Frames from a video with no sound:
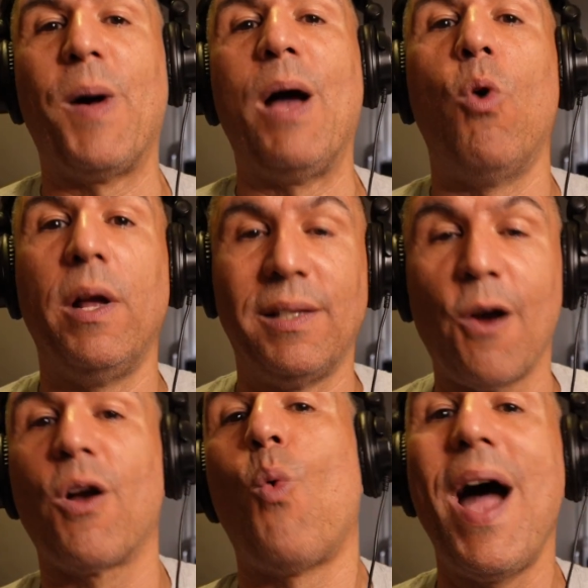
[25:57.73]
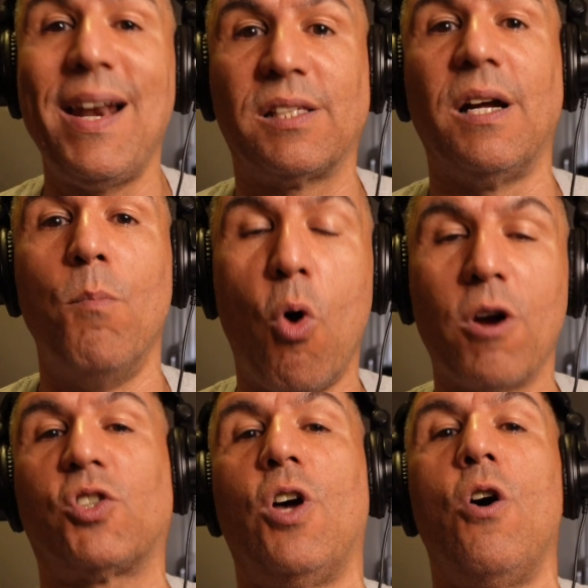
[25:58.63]
by what Derek White has done
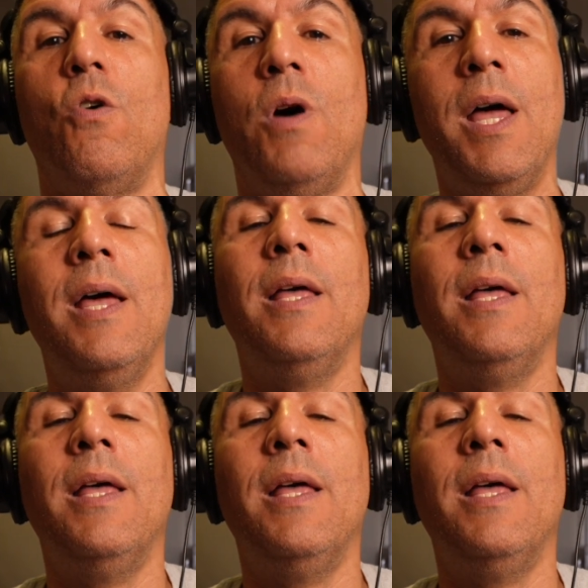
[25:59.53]
more so